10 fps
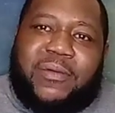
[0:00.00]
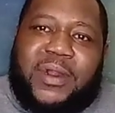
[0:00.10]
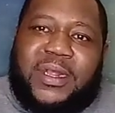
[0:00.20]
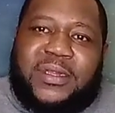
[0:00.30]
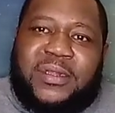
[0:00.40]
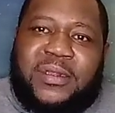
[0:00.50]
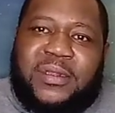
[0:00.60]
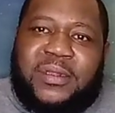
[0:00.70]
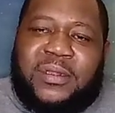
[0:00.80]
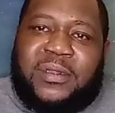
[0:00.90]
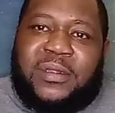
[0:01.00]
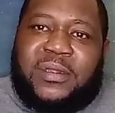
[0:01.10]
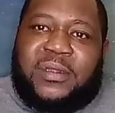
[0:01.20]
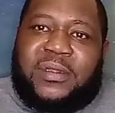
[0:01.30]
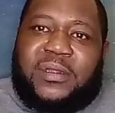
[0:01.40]
And the things that I'm
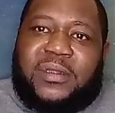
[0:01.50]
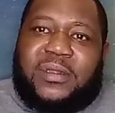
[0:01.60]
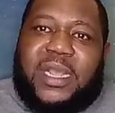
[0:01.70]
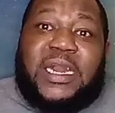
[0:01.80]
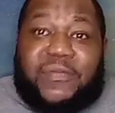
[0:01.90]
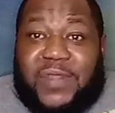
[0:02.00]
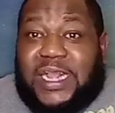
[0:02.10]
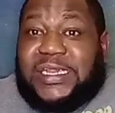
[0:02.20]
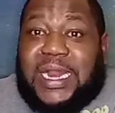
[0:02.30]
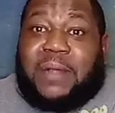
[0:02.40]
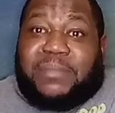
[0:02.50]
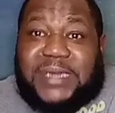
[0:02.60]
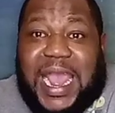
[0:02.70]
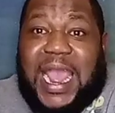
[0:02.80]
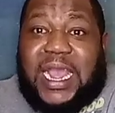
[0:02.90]
not hard enough on
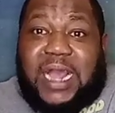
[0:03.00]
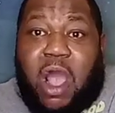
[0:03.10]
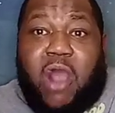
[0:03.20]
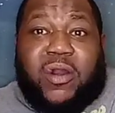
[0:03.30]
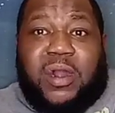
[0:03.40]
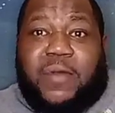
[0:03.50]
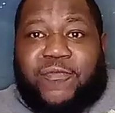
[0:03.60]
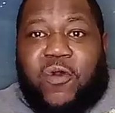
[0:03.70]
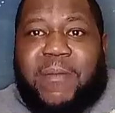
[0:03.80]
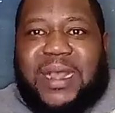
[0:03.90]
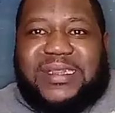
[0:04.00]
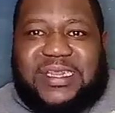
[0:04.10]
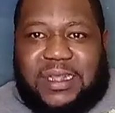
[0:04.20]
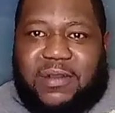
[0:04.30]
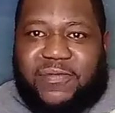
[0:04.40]
myself
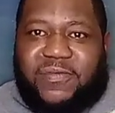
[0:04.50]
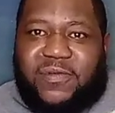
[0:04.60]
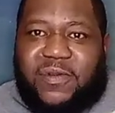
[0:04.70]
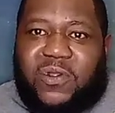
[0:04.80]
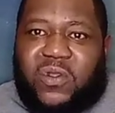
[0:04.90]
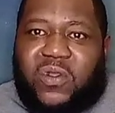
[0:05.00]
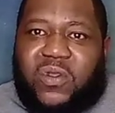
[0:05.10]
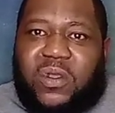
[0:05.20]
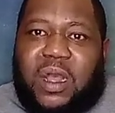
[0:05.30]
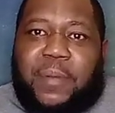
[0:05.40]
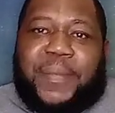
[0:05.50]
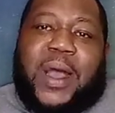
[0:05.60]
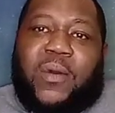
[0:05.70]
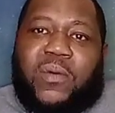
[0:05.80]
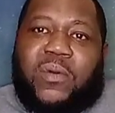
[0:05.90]
about, I need to pick my
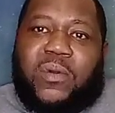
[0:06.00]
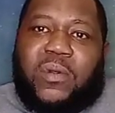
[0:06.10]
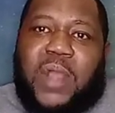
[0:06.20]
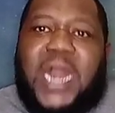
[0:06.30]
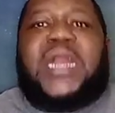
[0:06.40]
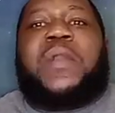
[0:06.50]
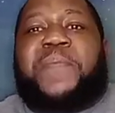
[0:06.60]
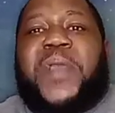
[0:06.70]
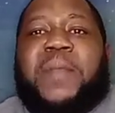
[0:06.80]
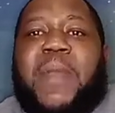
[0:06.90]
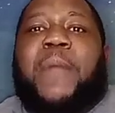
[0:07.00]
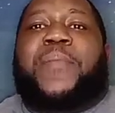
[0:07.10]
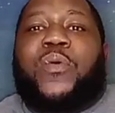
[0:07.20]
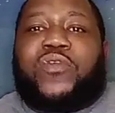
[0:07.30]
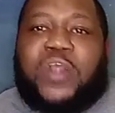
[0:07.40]
boots up, pull my straps on,
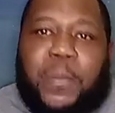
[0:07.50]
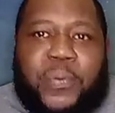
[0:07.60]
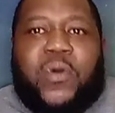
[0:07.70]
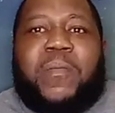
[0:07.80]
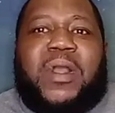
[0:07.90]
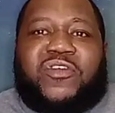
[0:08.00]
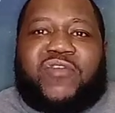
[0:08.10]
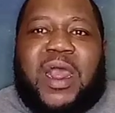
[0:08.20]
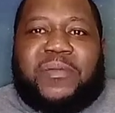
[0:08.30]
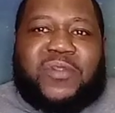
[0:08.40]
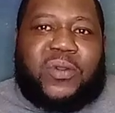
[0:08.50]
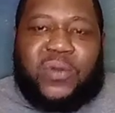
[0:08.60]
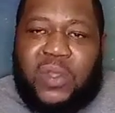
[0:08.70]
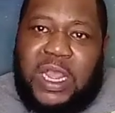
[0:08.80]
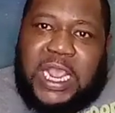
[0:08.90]
and I need to go a
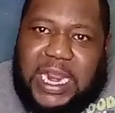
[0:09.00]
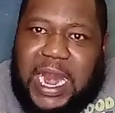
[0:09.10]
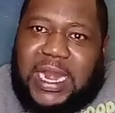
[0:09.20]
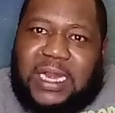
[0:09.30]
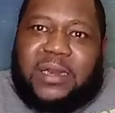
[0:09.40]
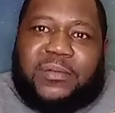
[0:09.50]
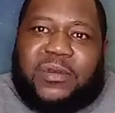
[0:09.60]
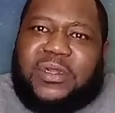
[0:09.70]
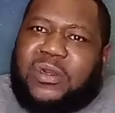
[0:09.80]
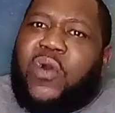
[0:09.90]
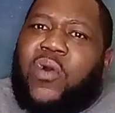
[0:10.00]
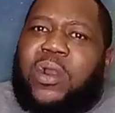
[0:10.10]
little bit harder at that.